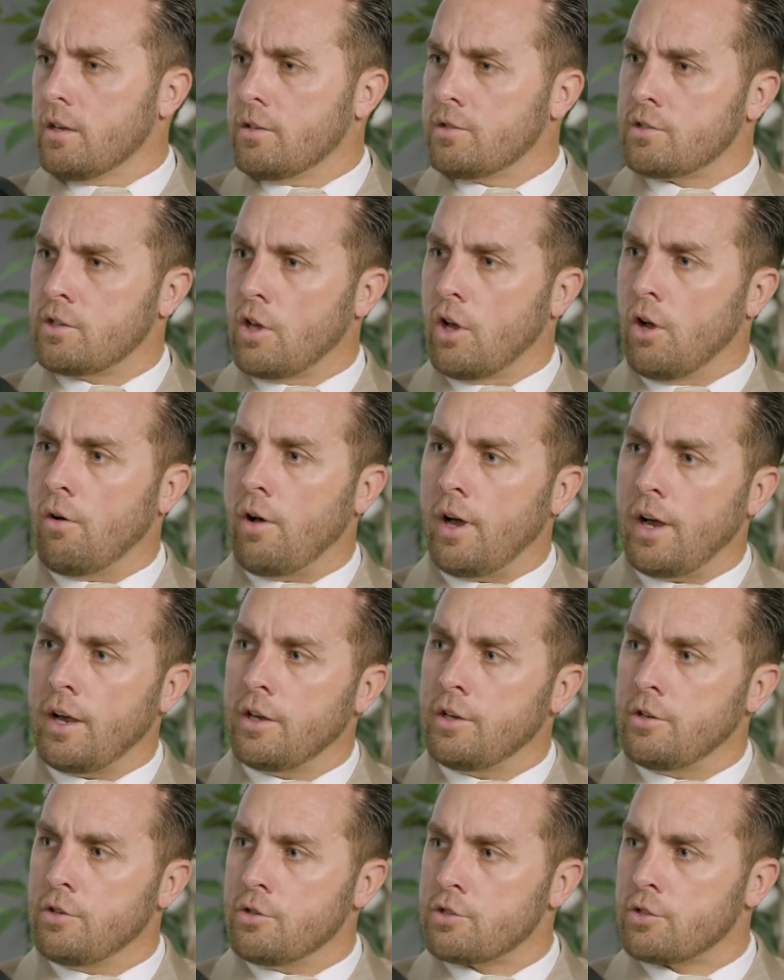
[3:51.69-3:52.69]
So I
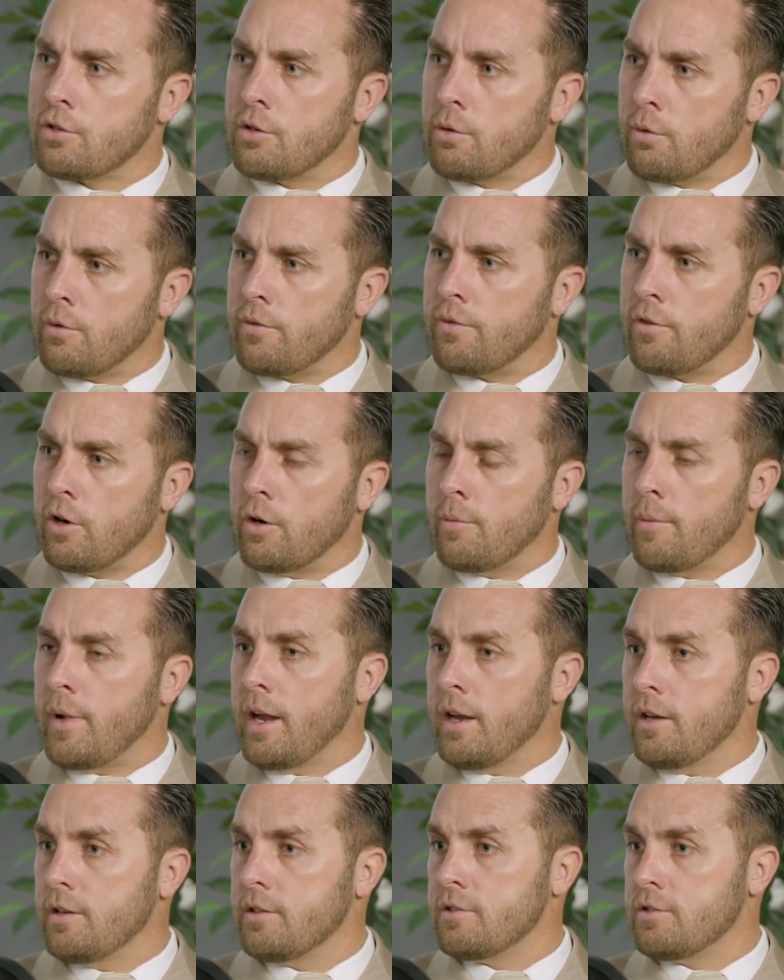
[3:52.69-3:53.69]
usually refer them,
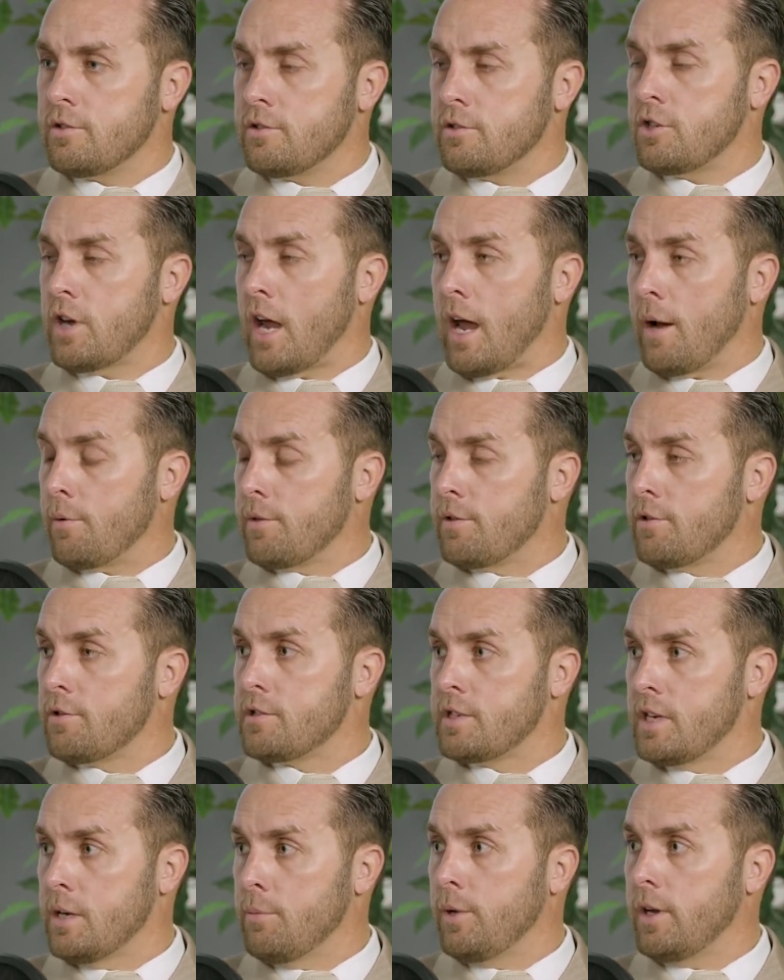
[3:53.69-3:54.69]
hey, chat with your
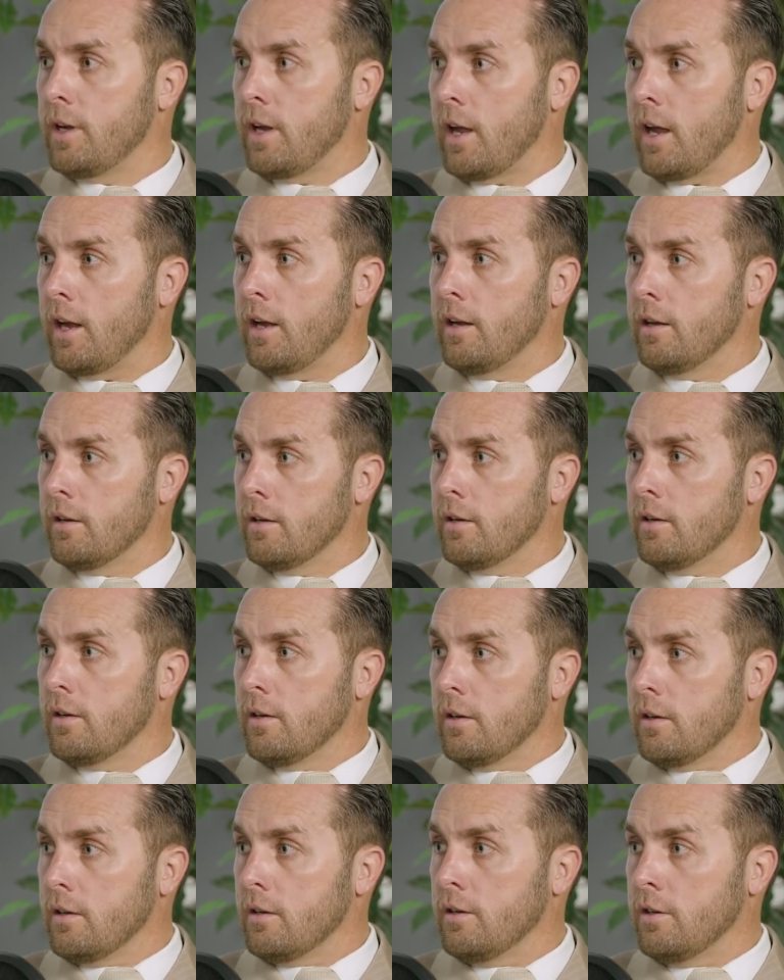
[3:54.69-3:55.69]
CPA.
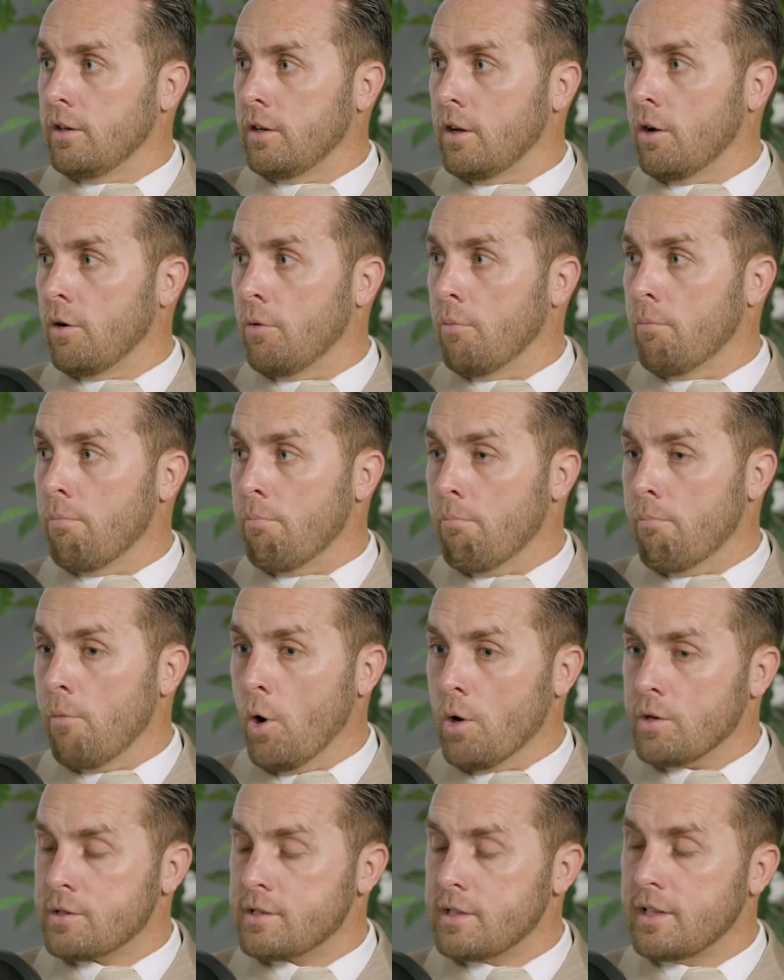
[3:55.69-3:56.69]

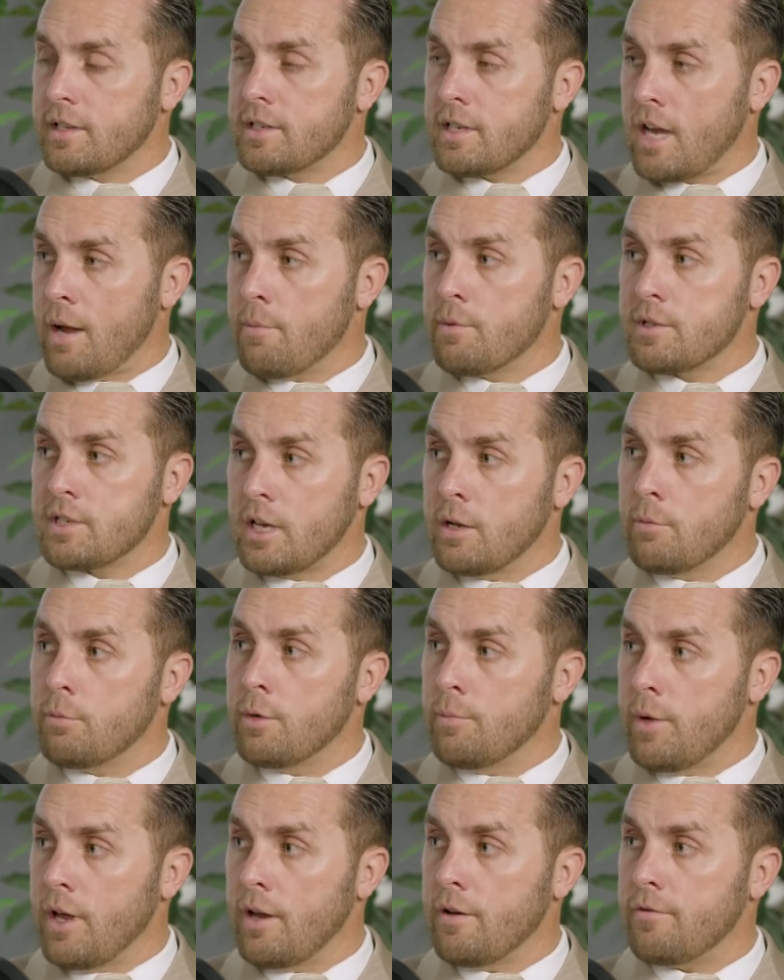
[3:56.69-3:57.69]
Most of the time it's going to
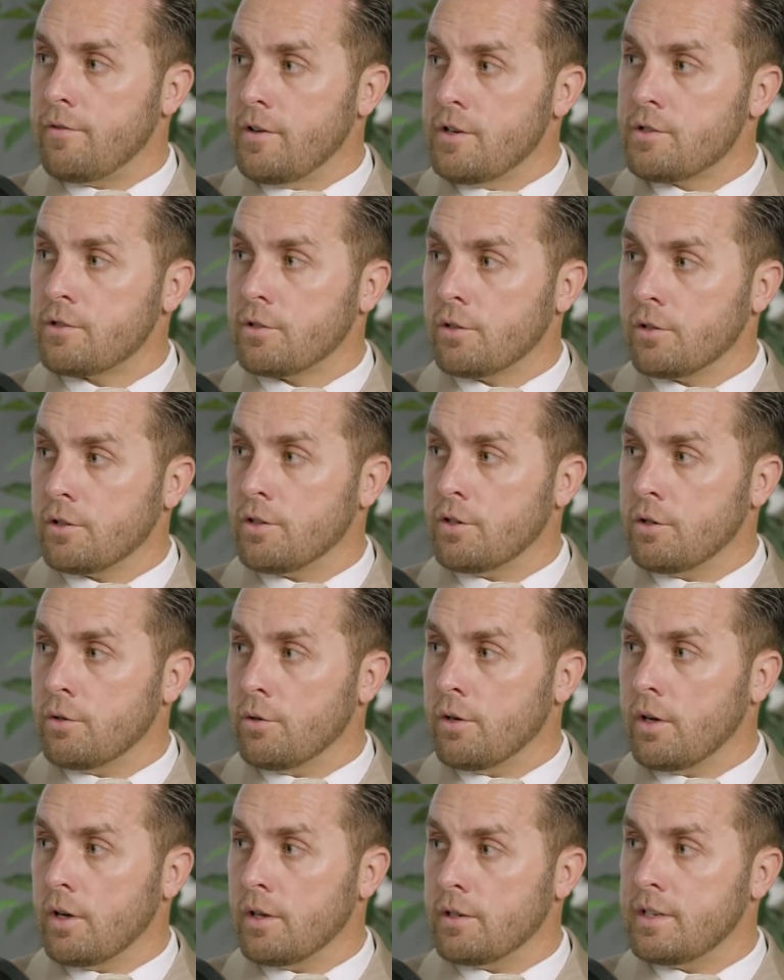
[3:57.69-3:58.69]
be beneficial to
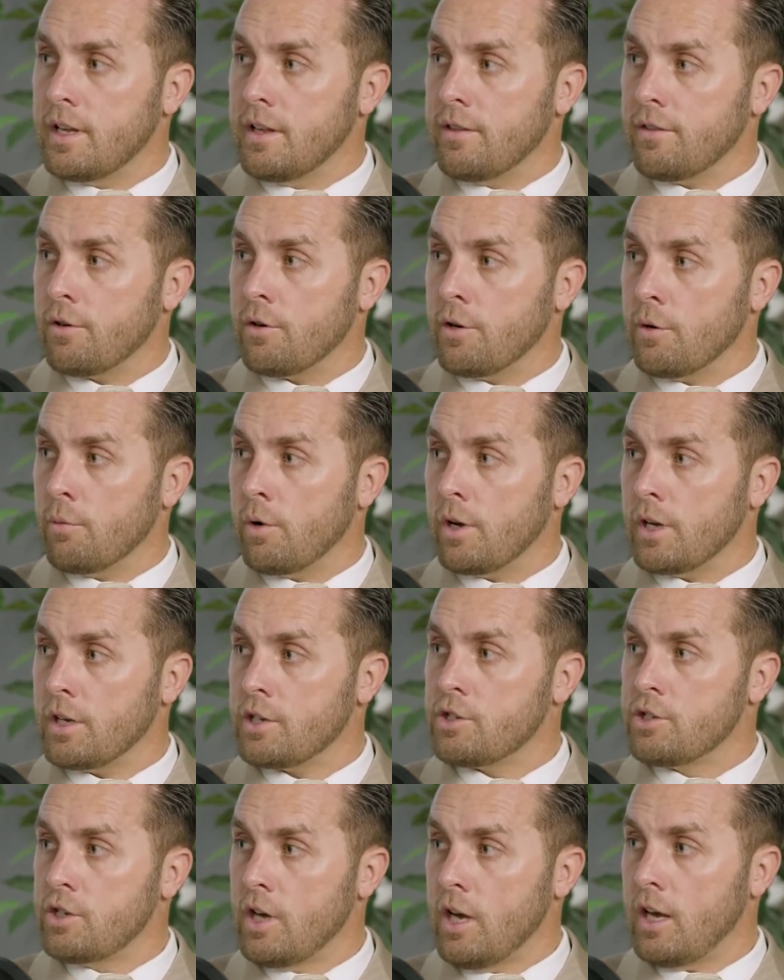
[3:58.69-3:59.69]
do a 1031
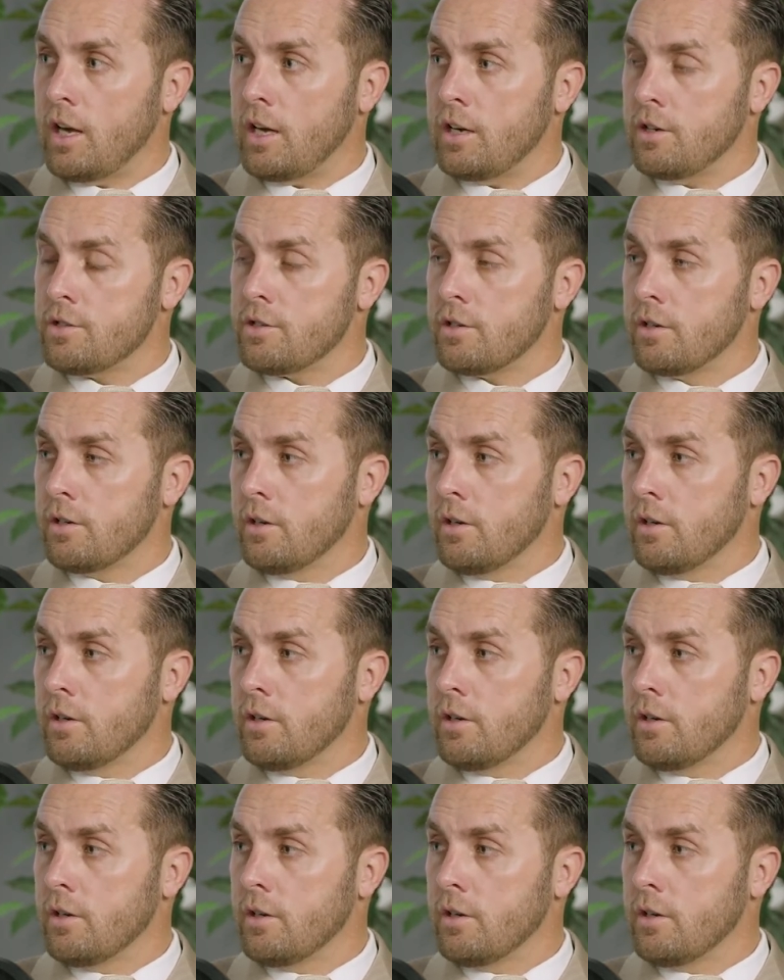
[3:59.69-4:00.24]
exchange,